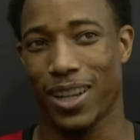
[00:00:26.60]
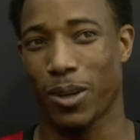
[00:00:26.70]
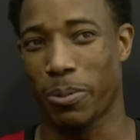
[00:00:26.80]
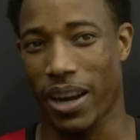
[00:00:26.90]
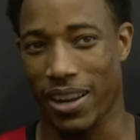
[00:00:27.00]

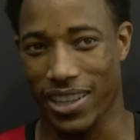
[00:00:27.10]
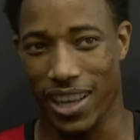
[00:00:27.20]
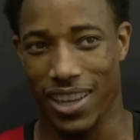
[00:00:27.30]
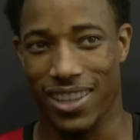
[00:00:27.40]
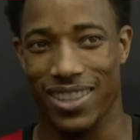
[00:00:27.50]
Nothing
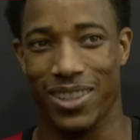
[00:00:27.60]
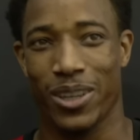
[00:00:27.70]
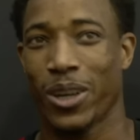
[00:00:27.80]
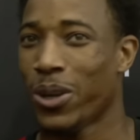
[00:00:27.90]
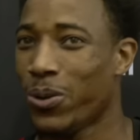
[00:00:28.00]
changes, right?
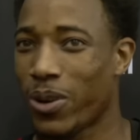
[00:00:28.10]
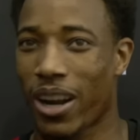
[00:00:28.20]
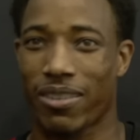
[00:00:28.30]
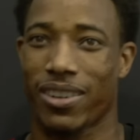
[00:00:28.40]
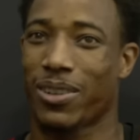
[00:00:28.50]

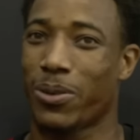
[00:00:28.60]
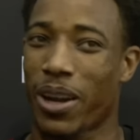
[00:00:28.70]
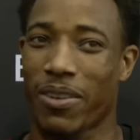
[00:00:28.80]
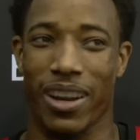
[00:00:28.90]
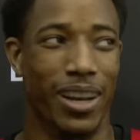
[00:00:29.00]

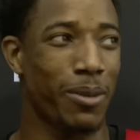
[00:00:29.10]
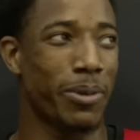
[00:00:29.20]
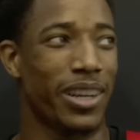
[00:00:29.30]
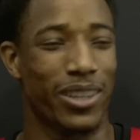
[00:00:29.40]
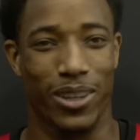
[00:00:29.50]
Whatever they need
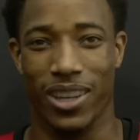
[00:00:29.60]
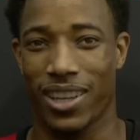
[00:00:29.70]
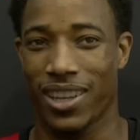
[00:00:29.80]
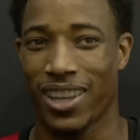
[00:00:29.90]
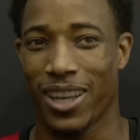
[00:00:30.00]
me to do.
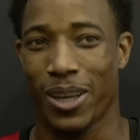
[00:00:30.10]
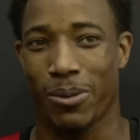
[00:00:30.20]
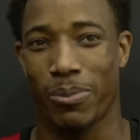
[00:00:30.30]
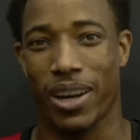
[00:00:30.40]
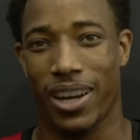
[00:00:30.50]

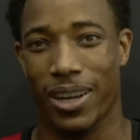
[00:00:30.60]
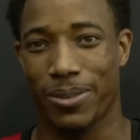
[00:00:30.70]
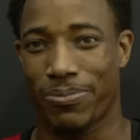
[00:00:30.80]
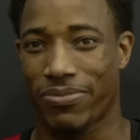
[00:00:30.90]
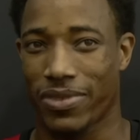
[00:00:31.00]

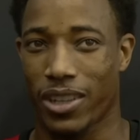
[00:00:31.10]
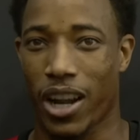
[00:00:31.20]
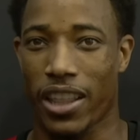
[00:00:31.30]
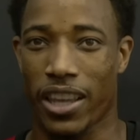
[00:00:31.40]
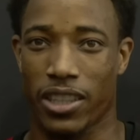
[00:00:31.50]
But you know,
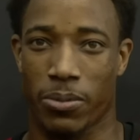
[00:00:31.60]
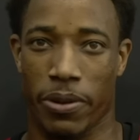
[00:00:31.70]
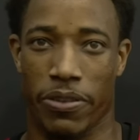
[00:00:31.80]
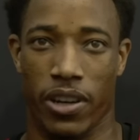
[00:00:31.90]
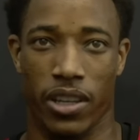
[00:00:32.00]
I think it should
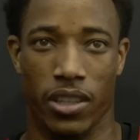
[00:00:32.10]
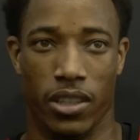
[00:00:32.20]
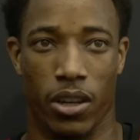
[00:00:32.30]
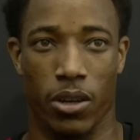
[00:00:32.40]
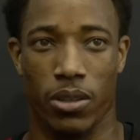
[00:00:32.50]
be fun,
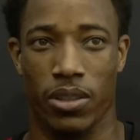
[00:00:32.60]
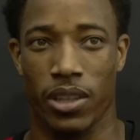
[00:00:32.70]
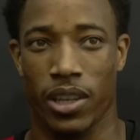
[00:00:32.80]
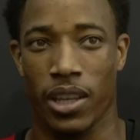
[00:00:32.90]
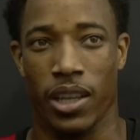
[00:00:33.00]
you know,
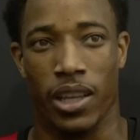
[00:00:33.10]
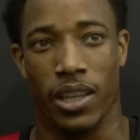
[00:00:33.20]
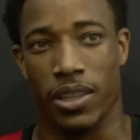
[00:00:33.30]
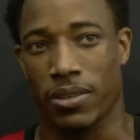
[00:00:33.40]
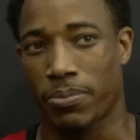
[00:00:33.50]

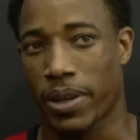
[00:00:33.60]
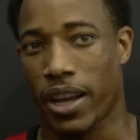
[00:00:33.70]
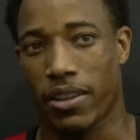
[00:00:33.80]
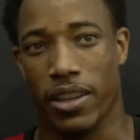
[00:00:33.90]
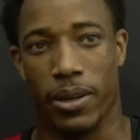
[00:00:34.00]
be
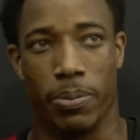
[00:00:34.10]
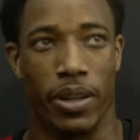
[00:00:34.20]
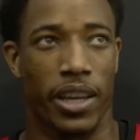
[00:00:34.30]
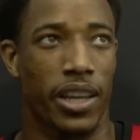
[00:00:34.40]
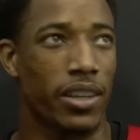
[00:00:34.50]
out there
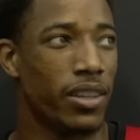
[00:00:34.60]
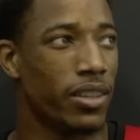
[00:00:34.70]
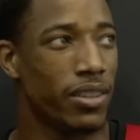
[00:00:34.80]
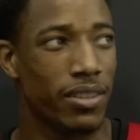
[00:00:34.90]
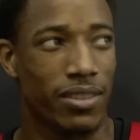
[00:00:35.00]
playing
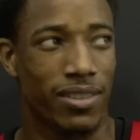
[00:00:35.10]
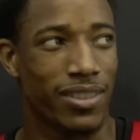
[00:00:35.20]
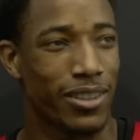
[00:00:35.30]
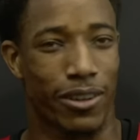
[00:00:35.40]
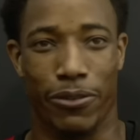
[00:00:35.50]

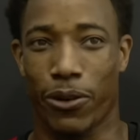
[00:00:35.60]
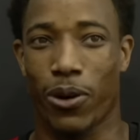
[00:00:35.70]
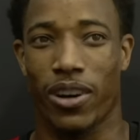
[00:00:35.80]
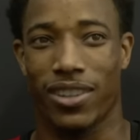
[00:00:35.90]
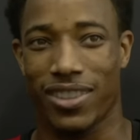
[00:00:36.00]
the
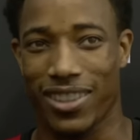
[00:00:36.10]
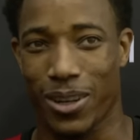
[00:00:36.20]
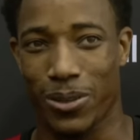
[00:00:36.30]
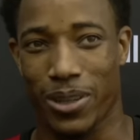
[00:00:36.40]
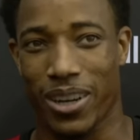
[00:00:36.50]
four, you
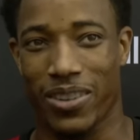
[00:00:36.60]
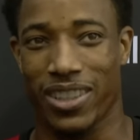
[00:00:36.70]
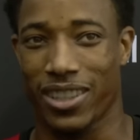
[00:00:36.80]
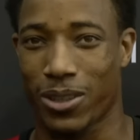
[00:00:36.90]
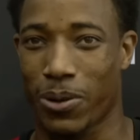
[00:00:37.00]
know, whatever,
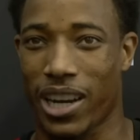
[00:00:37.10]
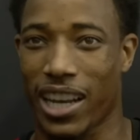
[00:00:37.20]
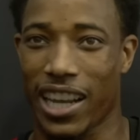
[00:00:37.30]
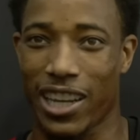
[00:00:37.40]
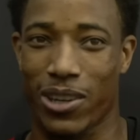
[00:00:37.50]
the way the
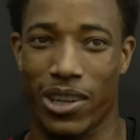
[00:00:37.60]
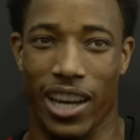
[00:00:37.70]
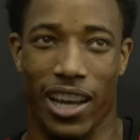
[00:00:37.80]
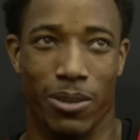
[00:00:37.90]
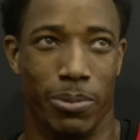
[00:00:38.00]
league going
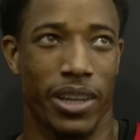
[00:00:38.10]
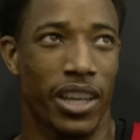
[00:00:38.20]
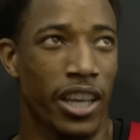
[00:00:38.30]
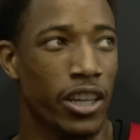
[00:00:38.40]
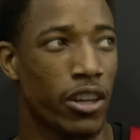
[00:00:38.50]
now. But,
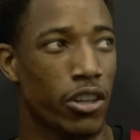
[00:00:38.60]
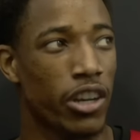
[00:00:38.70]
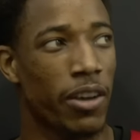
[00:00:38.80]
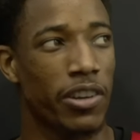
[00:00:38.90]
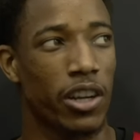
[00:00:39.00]
you know, you
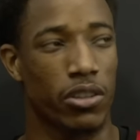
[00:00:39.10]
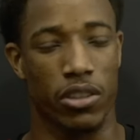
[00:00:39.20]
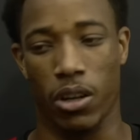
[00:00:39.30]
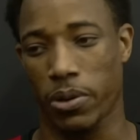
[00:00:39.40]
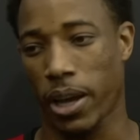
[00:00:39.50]
never know.
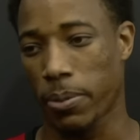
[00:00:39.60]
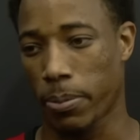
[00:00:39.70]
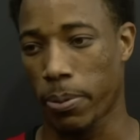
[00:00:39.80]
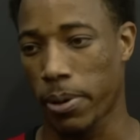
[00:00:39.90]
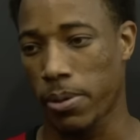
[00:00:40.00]
You know, we got to
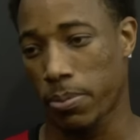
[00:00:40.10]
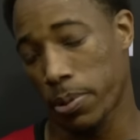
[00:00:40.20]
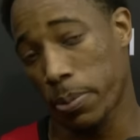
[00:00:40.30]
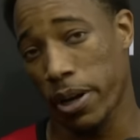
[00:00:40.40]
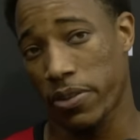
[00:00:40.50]
be
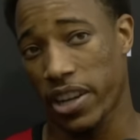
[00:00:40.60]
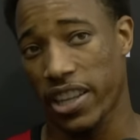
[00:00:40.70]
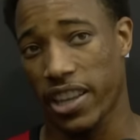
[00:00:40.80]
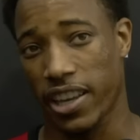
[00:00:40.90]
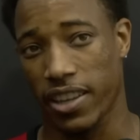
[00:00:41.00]
prepared for
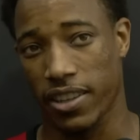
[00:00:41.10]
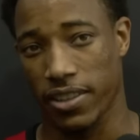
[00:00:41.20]
anything.